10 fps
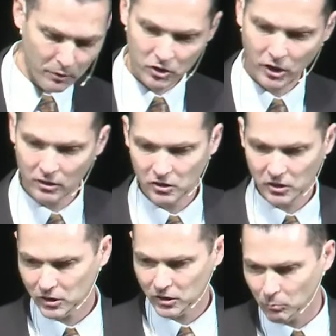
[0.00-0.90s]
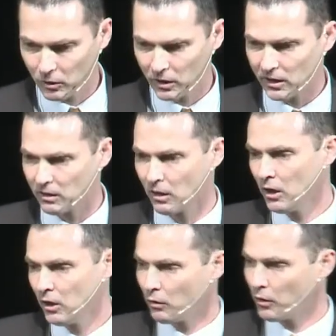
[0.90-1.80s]
he shared this testimony. He said,
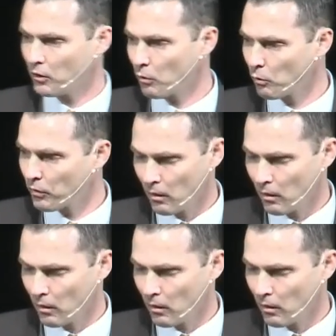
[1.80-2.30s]
you know,